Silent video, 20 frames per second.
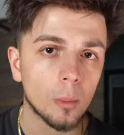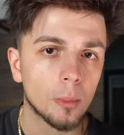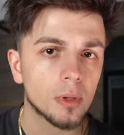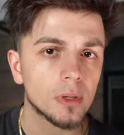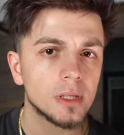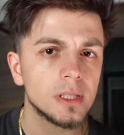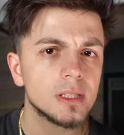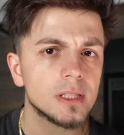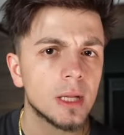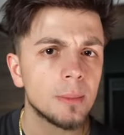
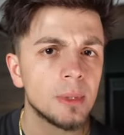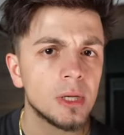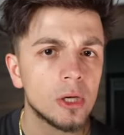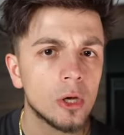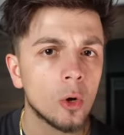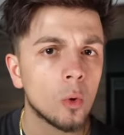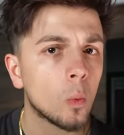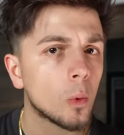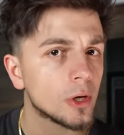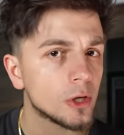please let me
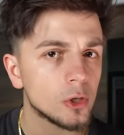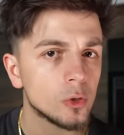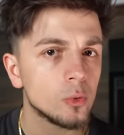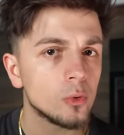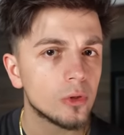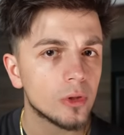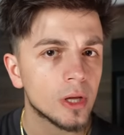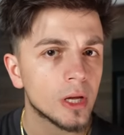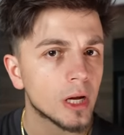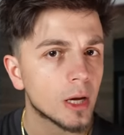know what you
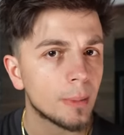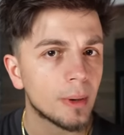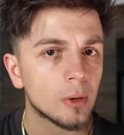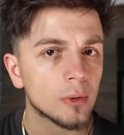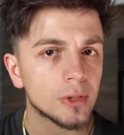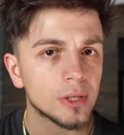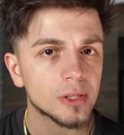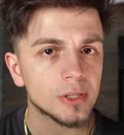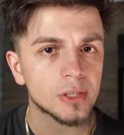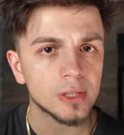think
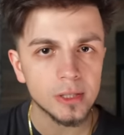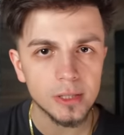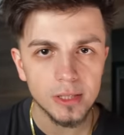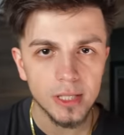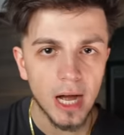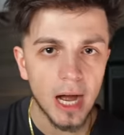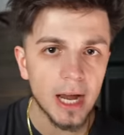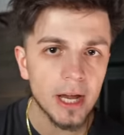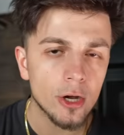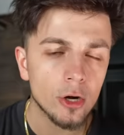about this
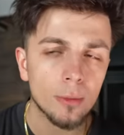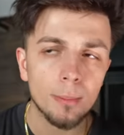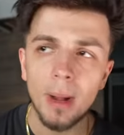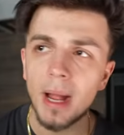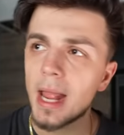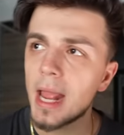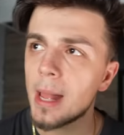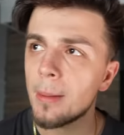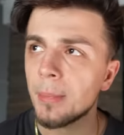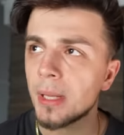entire
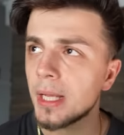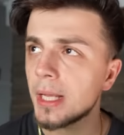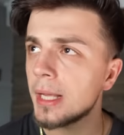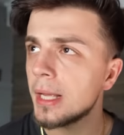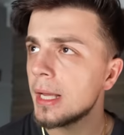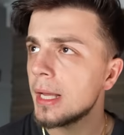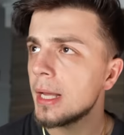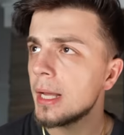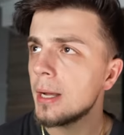Miami